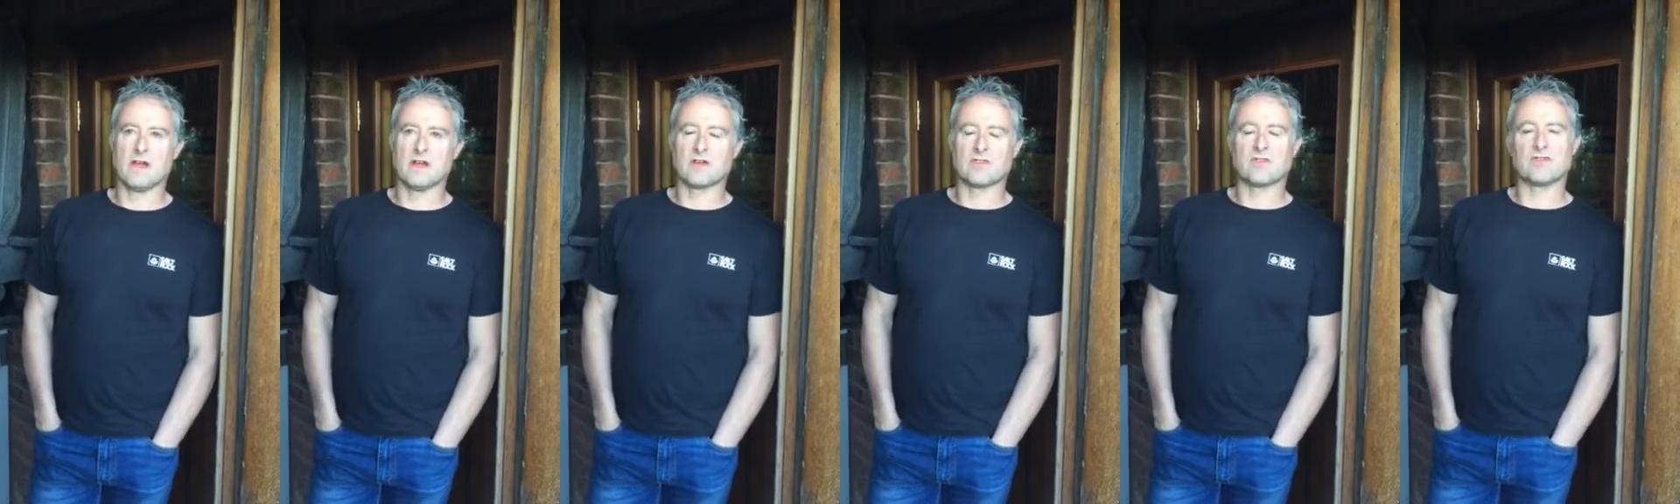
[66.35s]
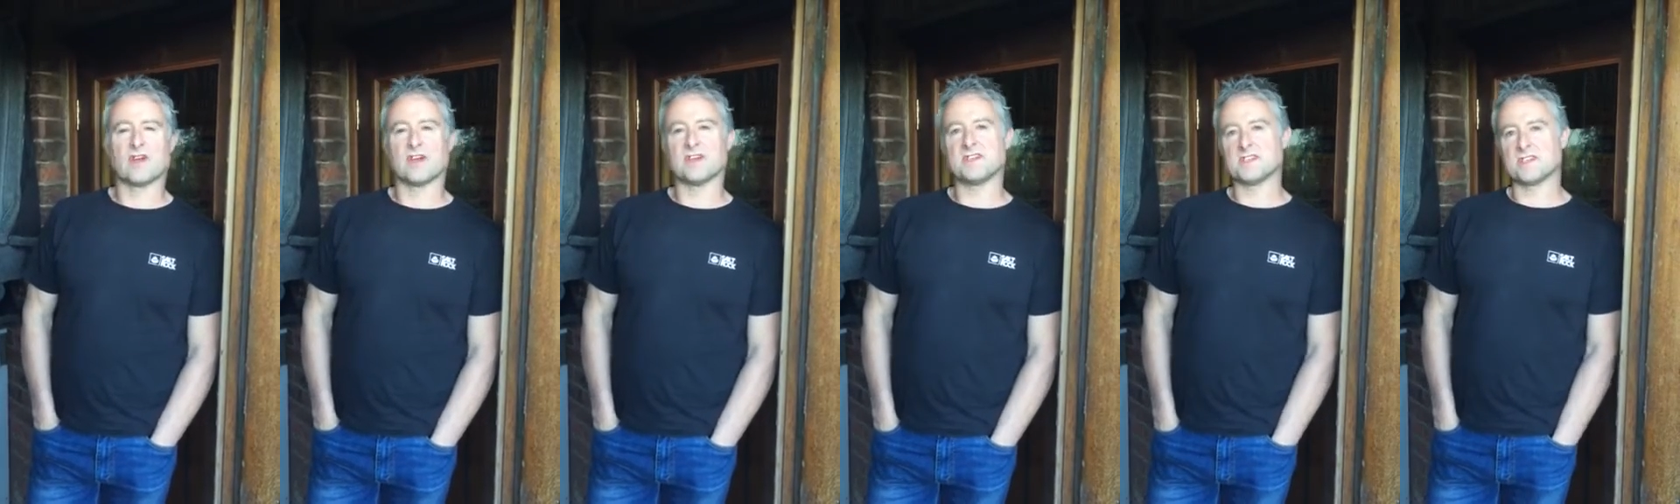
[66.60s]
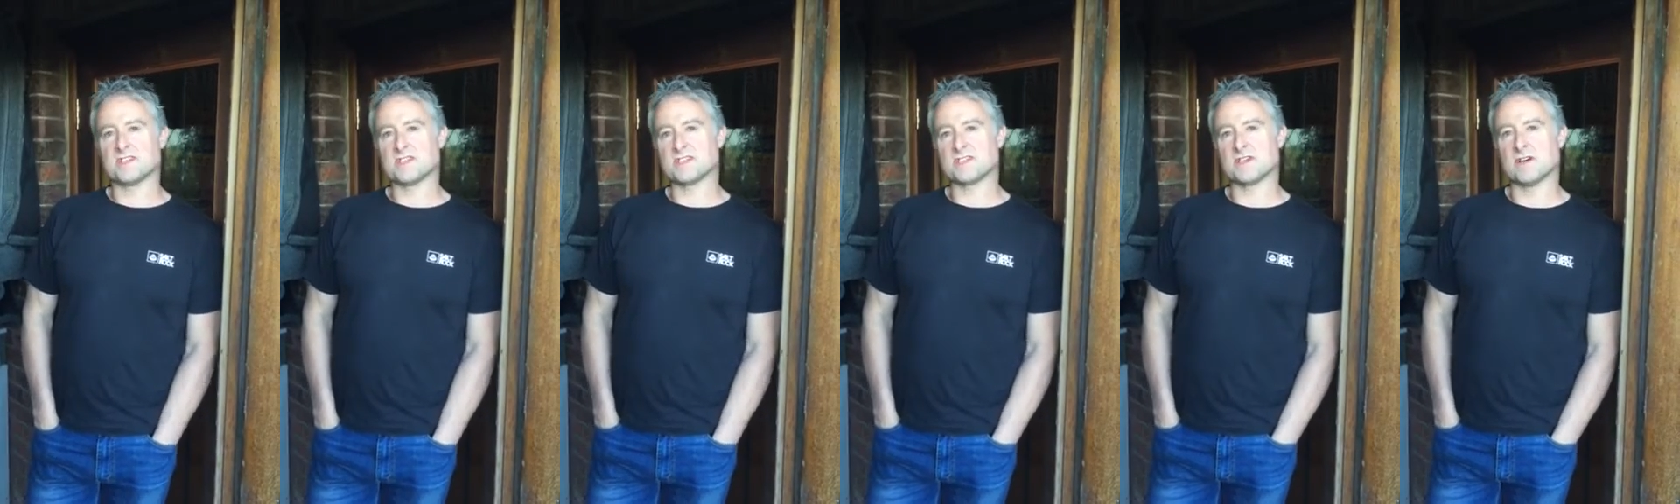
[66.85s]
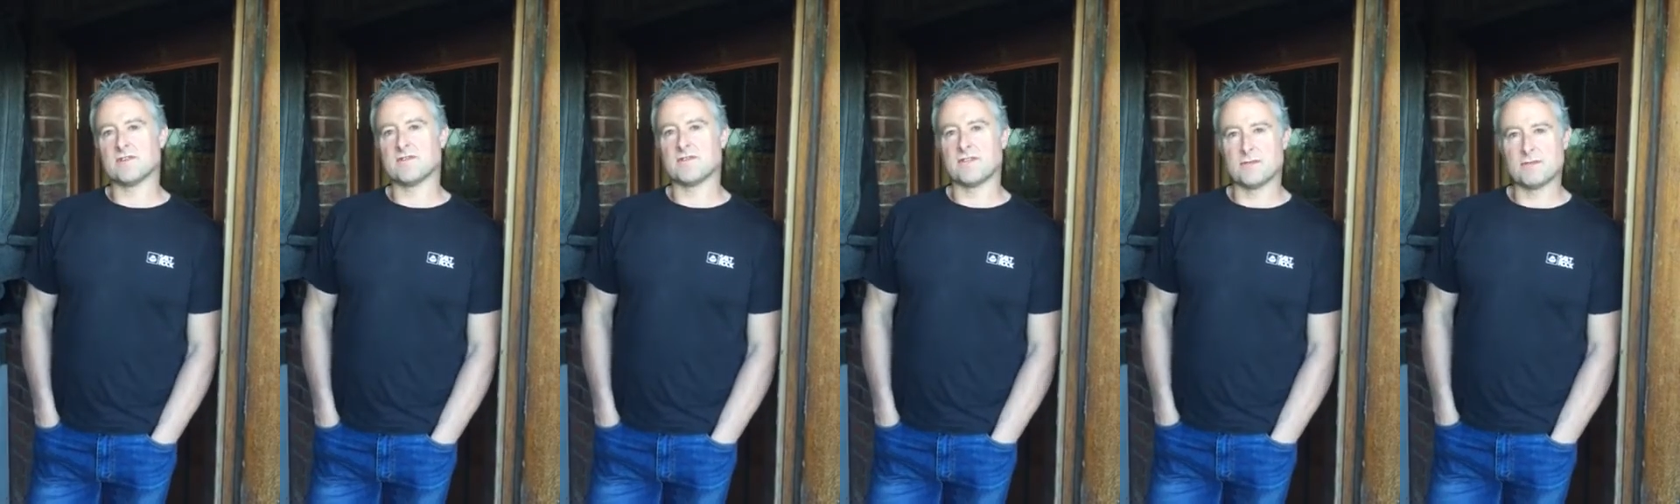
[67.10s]
creating
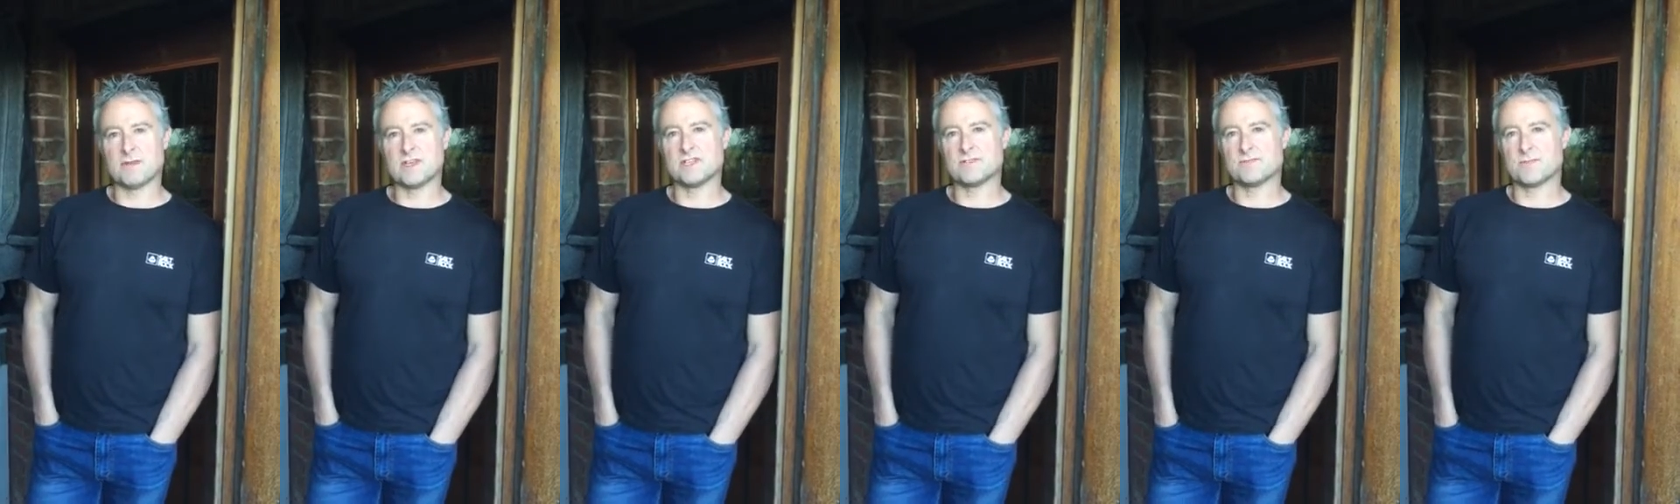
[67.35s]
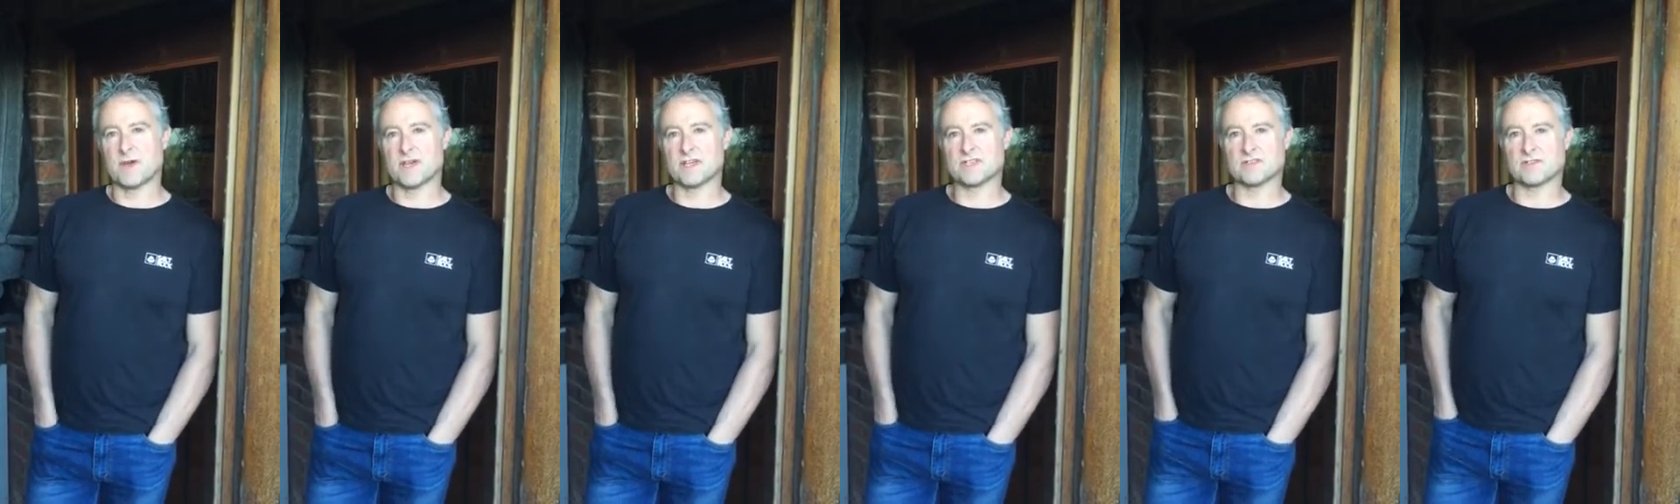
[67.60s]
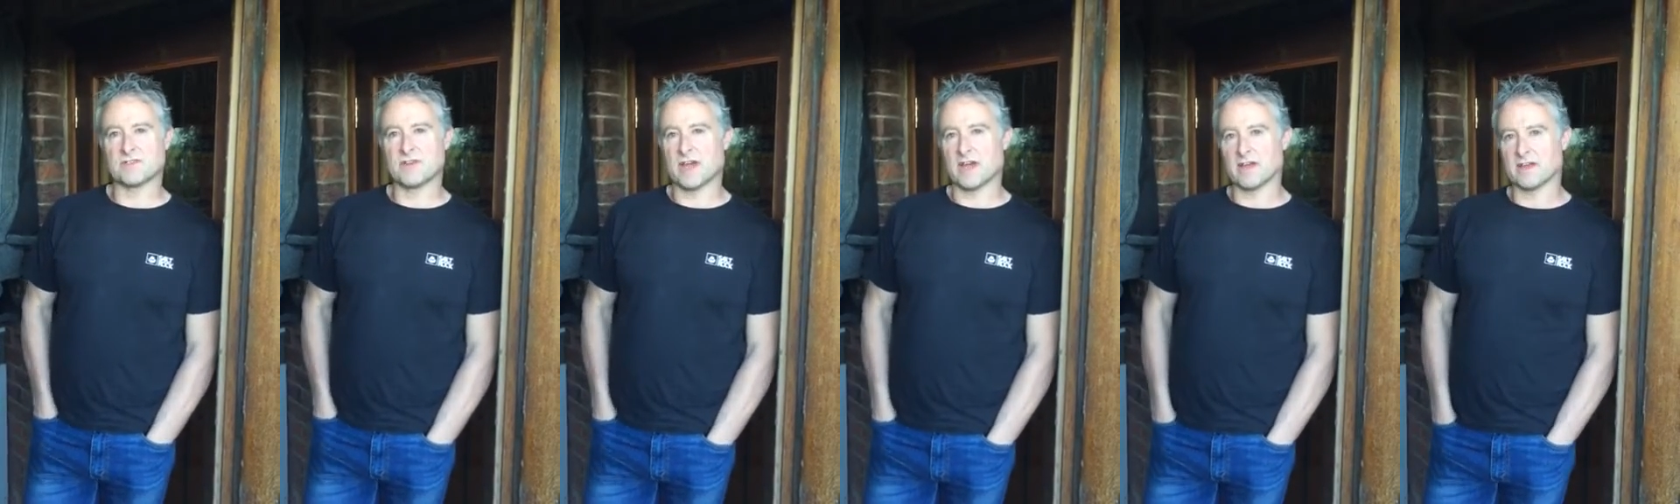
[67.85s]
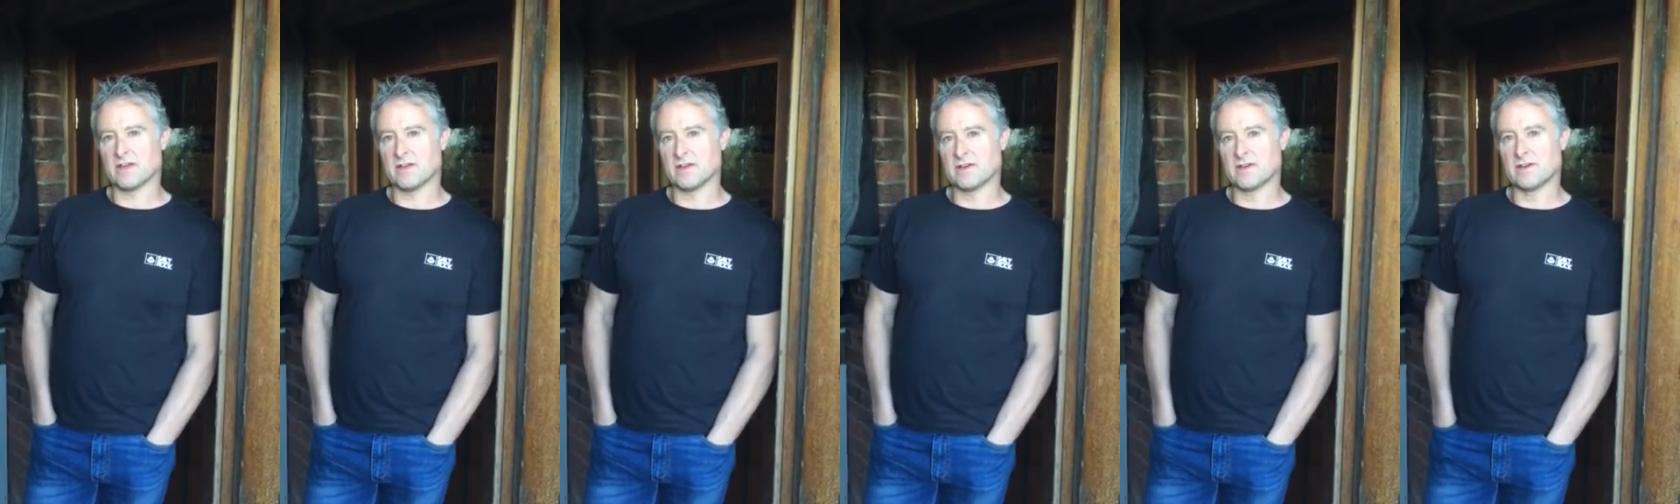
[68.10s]
self-image based on how
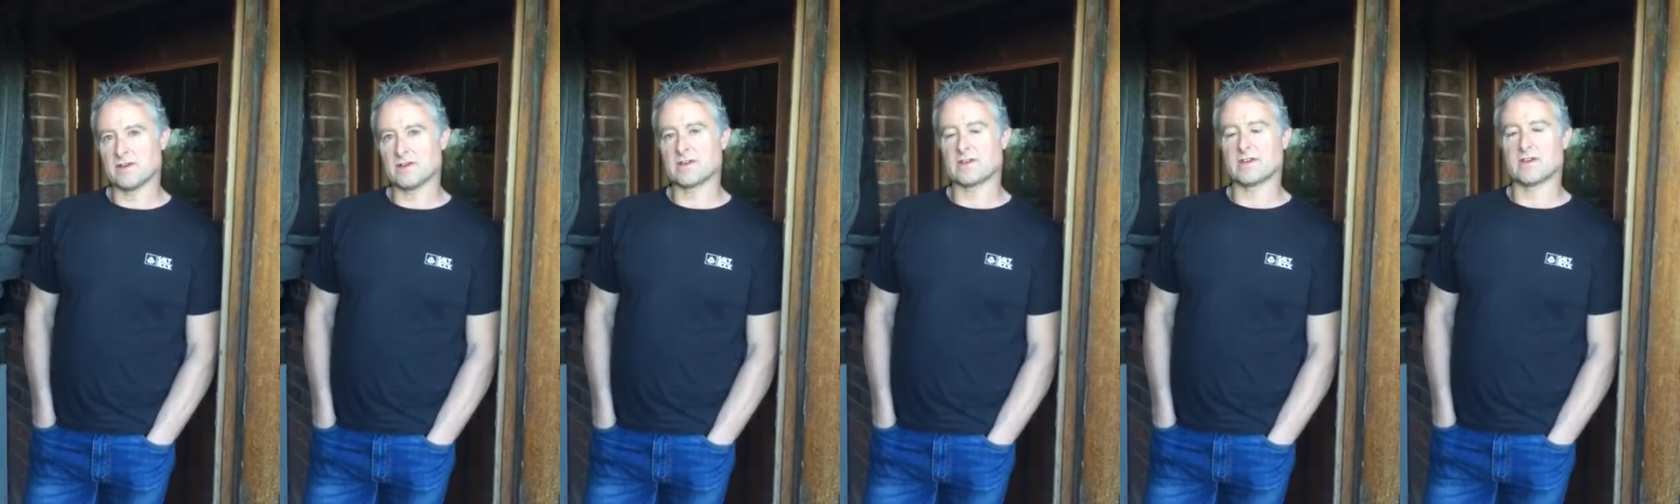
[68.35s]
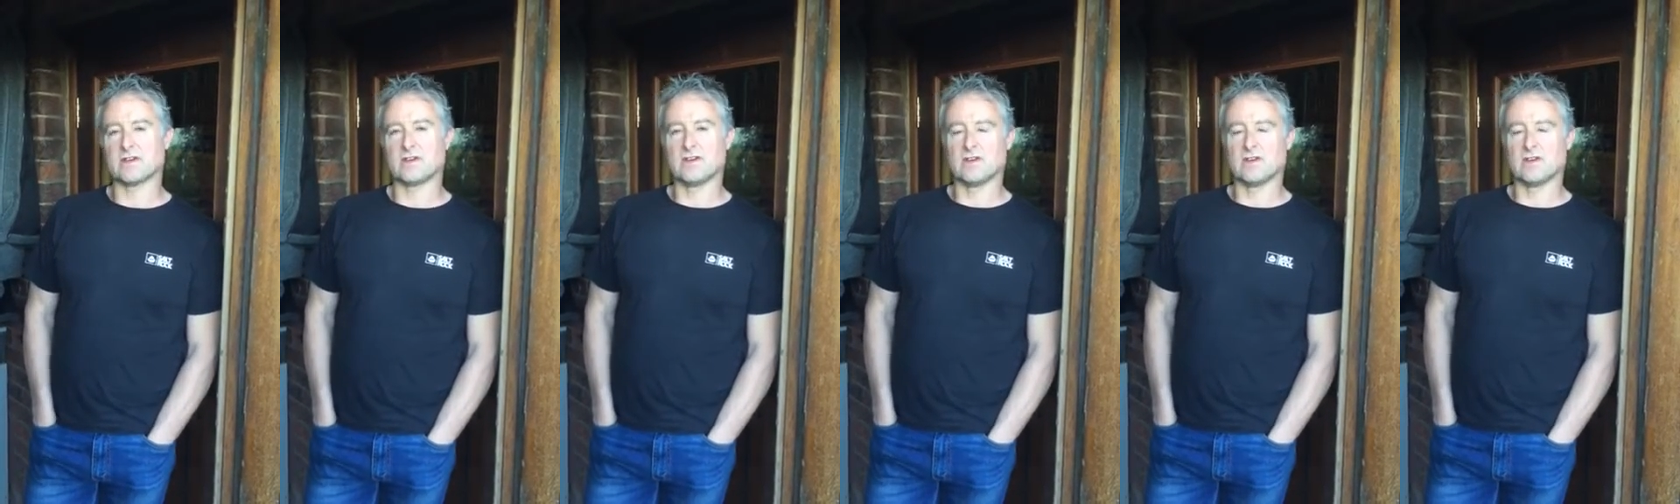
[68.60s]
you look.